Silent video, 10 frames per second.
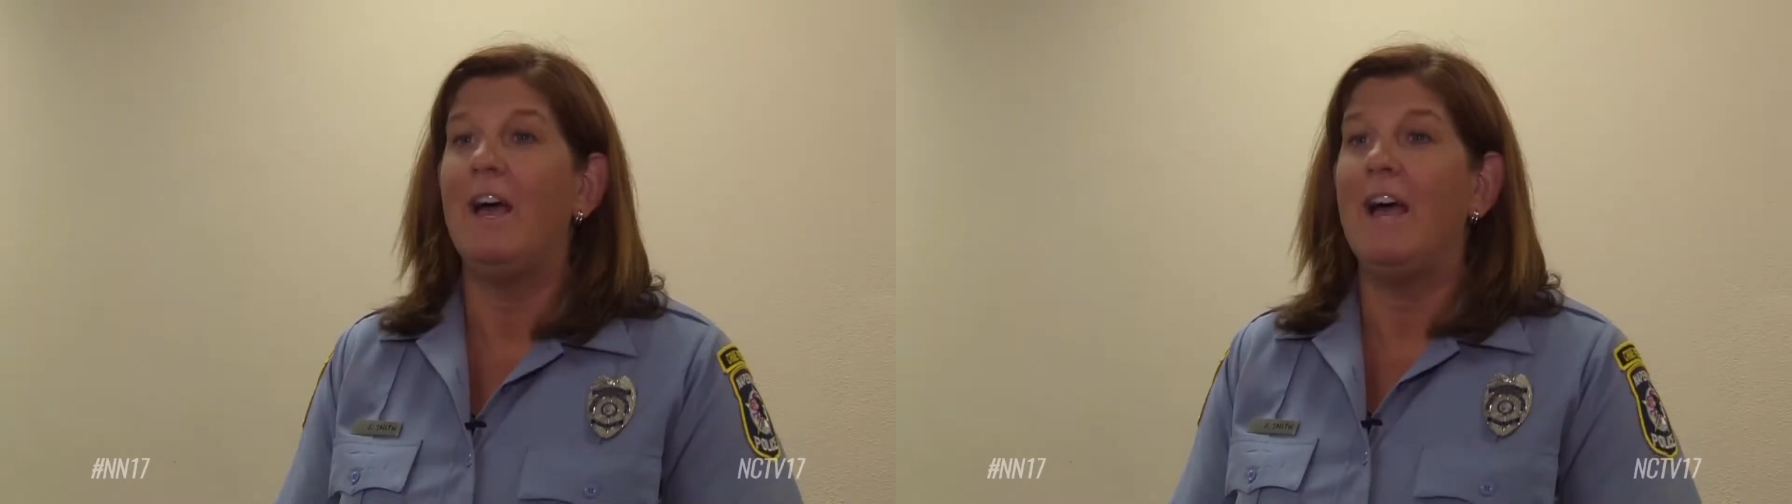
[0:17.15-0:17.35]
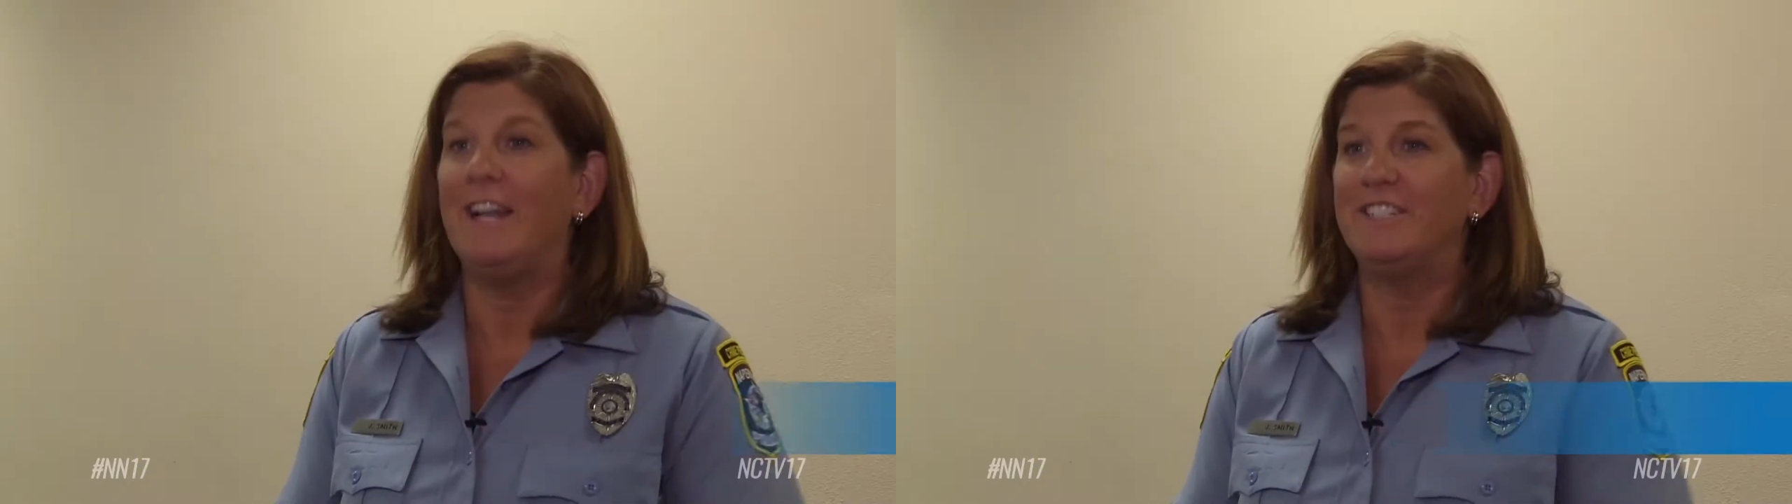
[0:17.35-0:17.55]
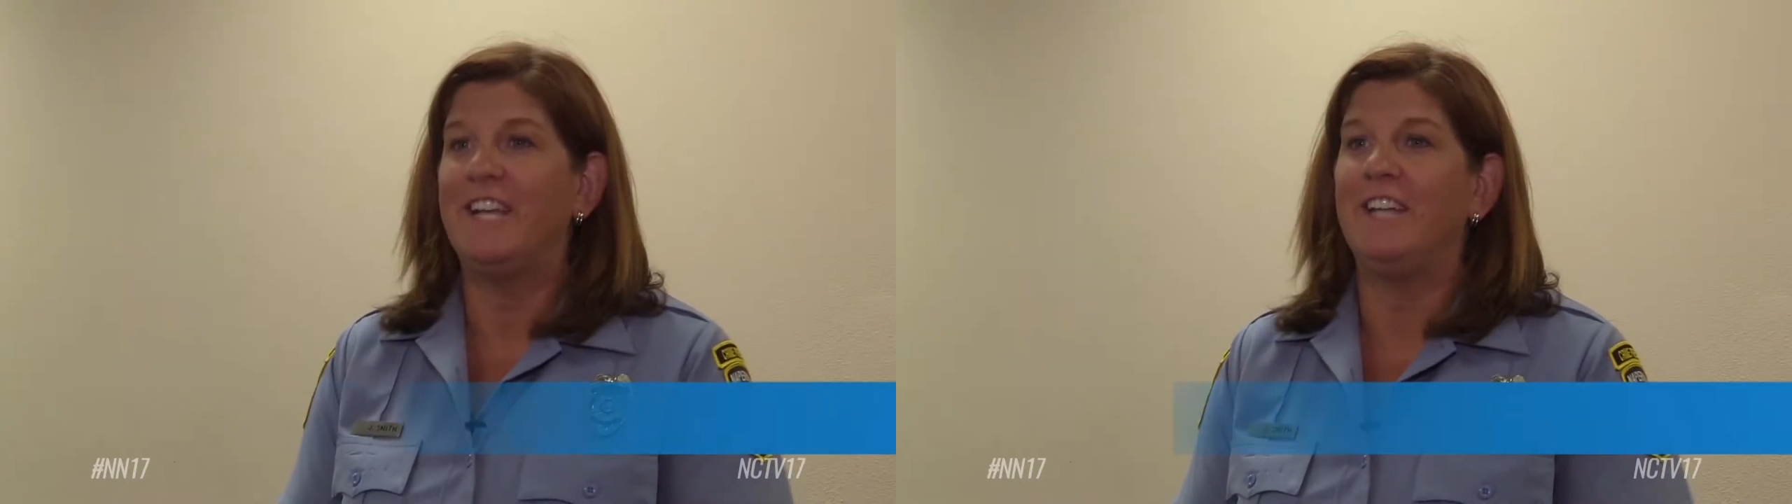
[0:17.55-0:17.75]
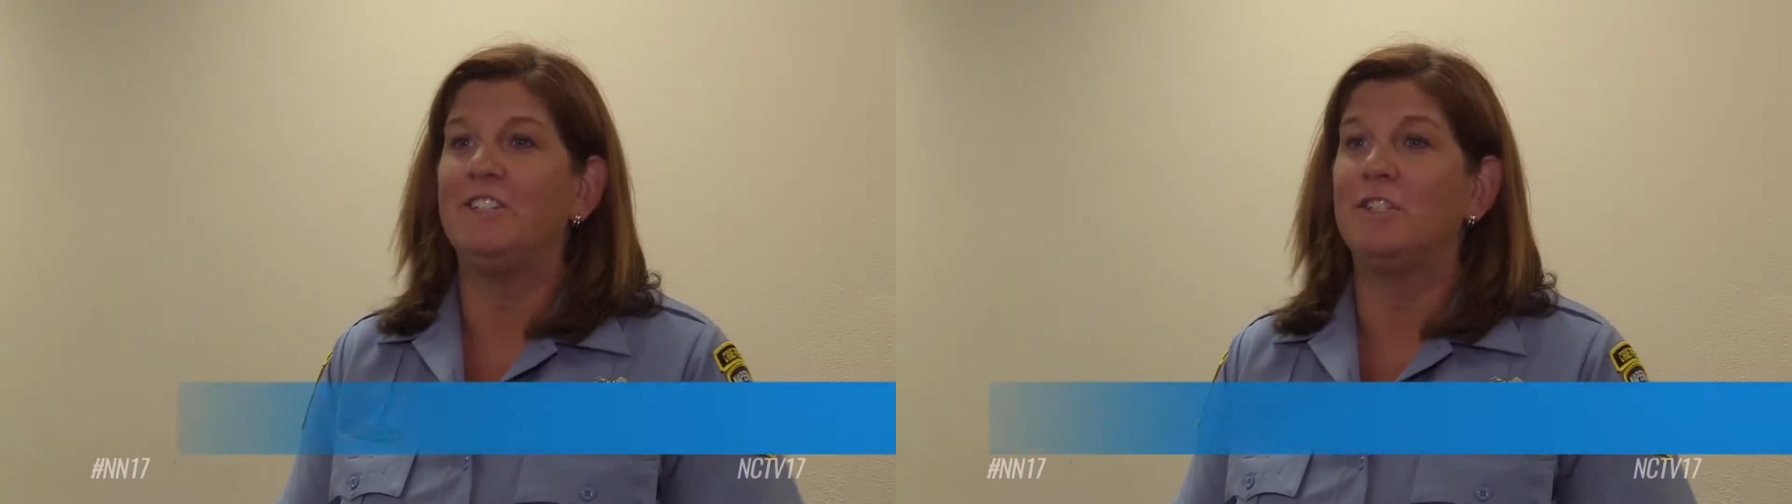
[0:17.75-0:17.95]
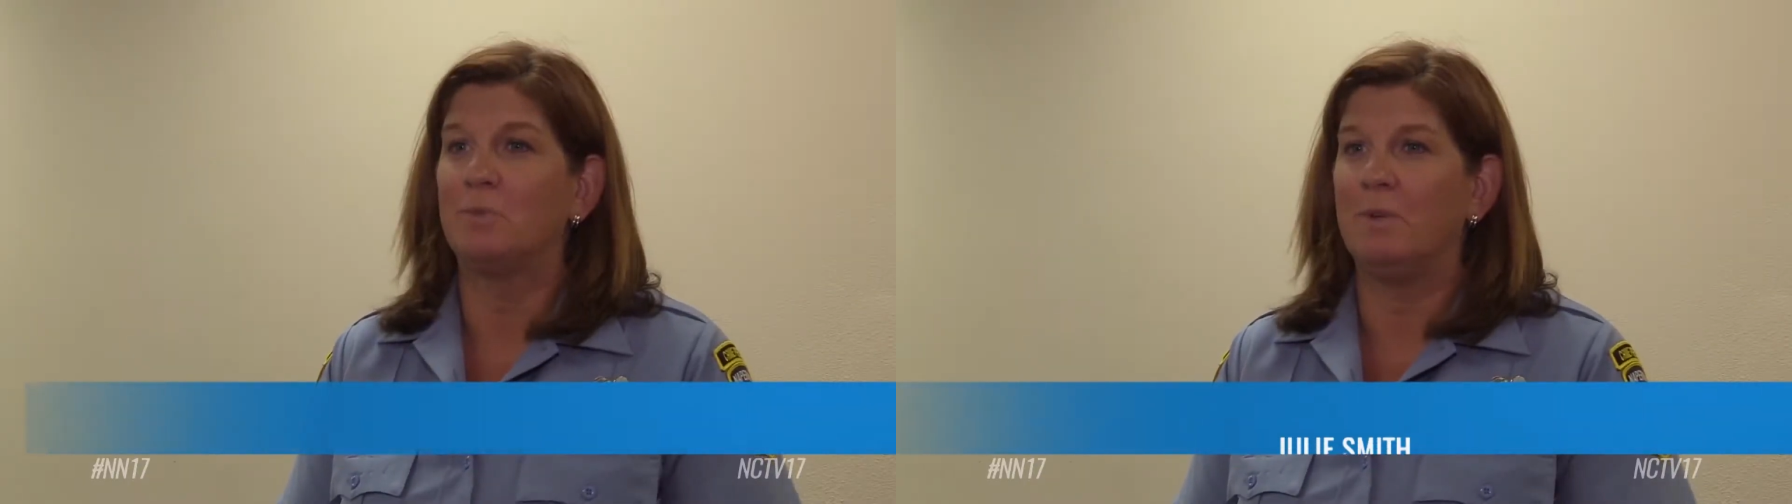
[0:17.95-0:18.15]
Education
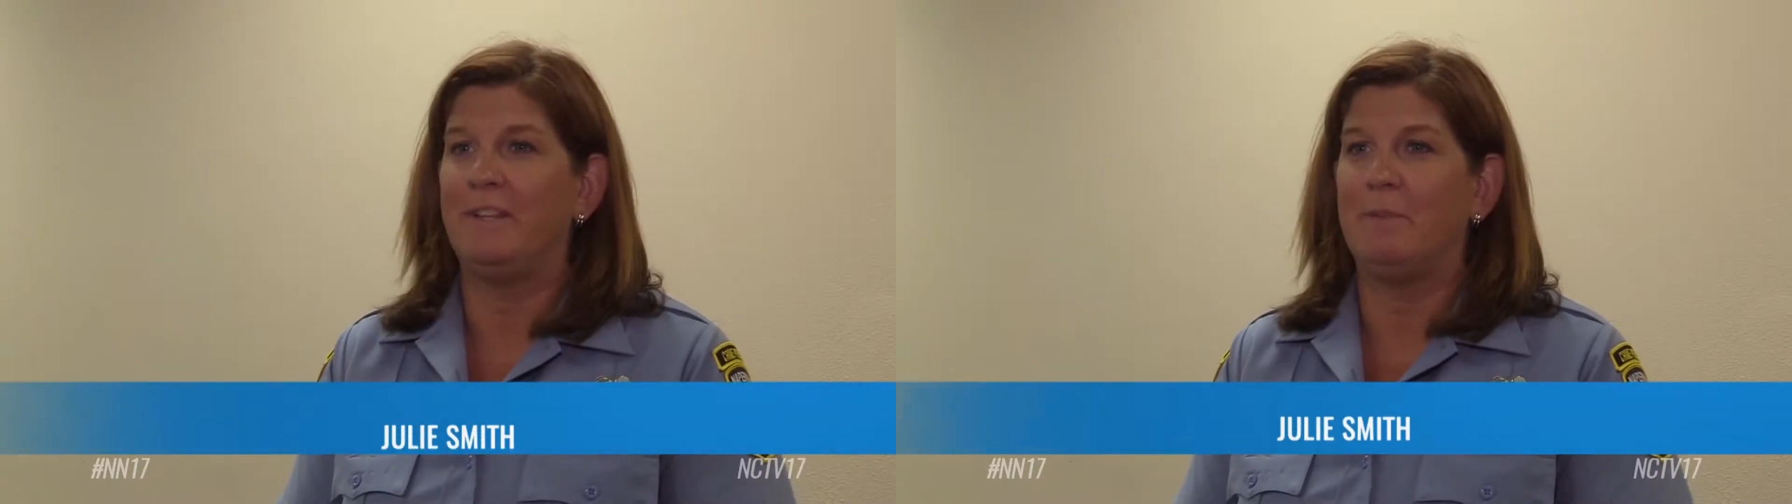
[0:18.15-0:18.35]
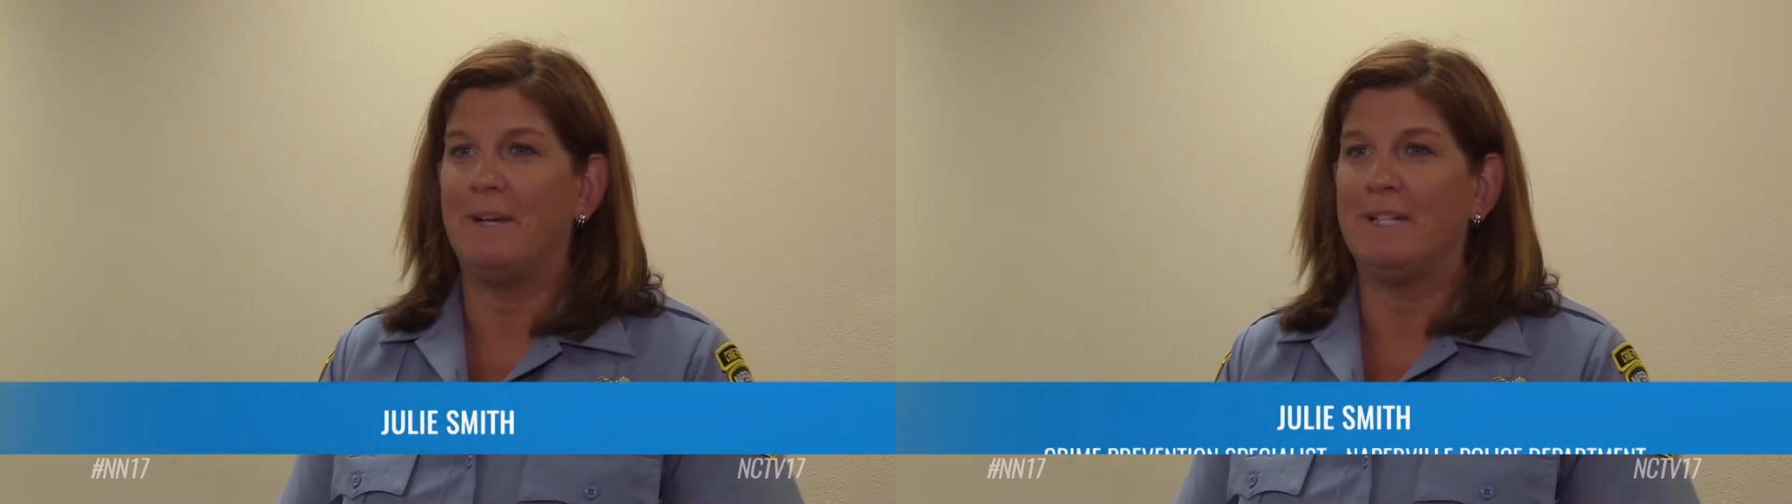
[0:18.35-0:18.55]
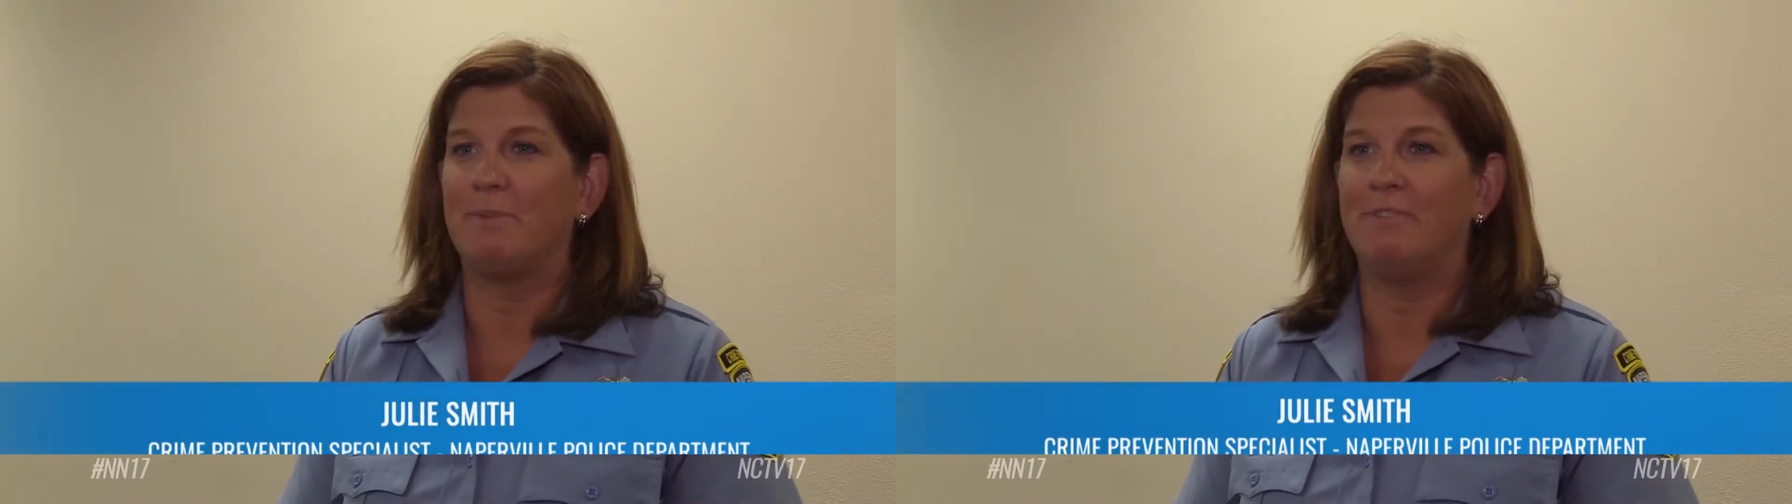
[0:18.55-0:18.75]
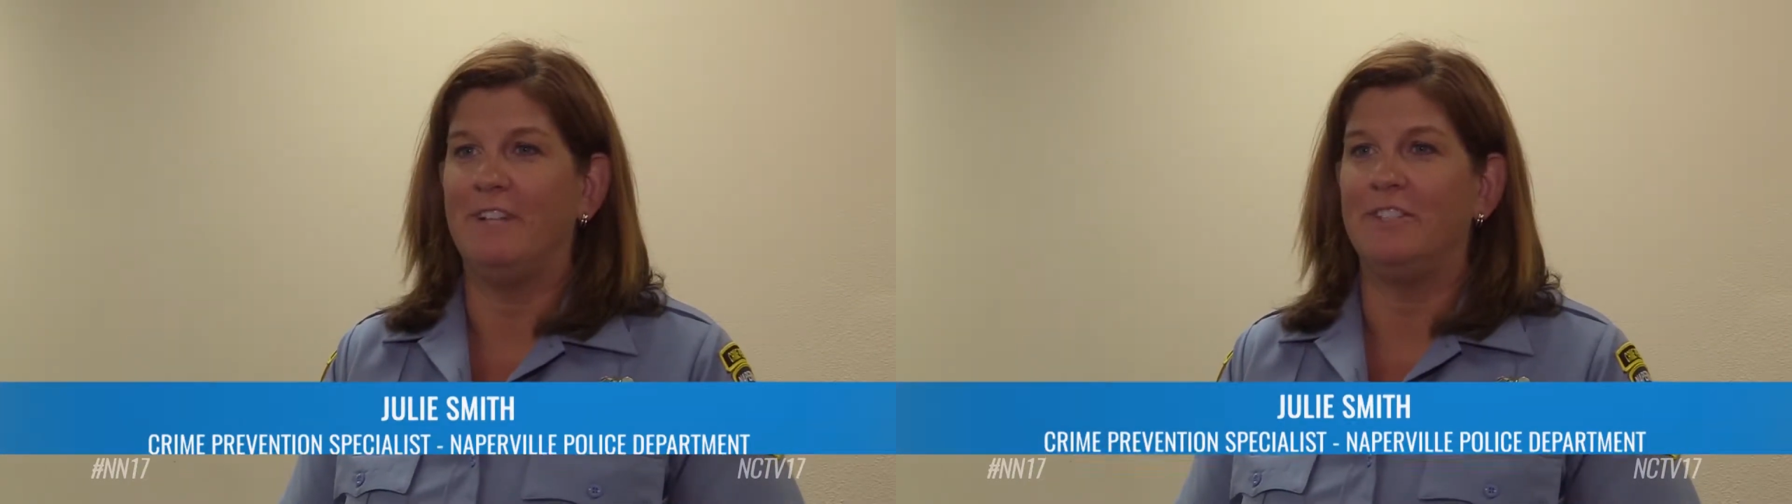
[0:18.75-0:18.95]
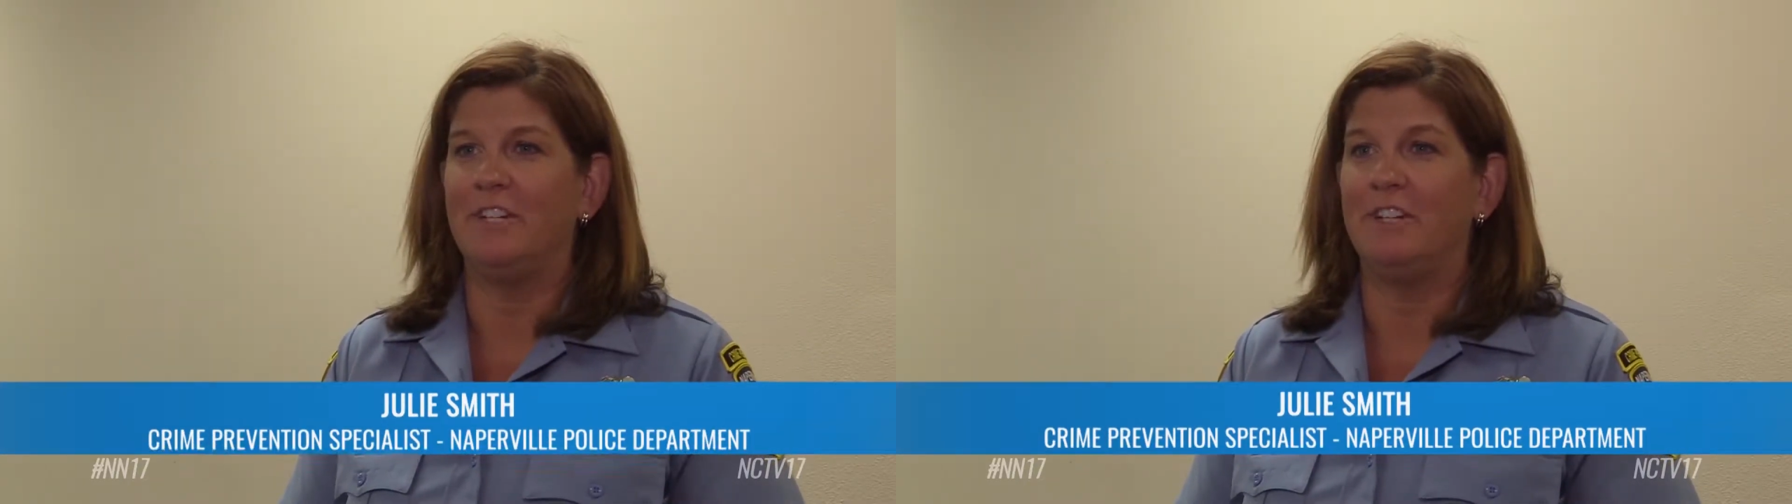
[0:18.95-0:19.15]
is really the best
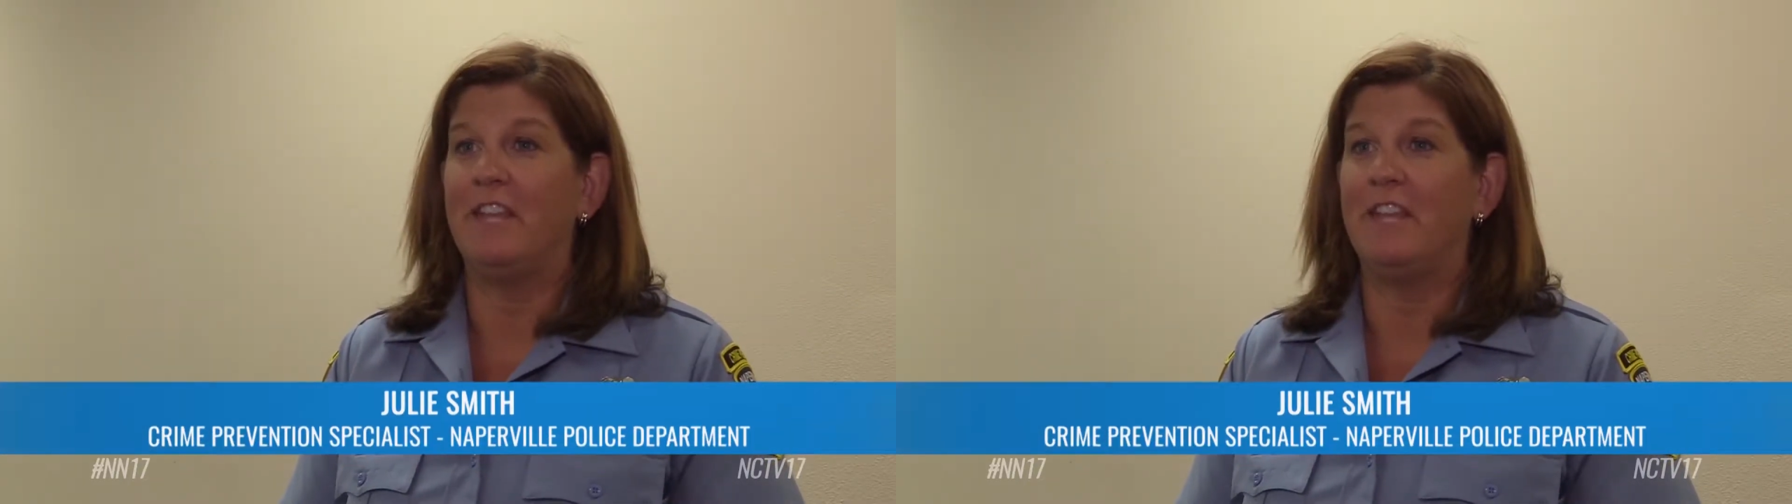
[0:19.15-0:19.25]
prevention.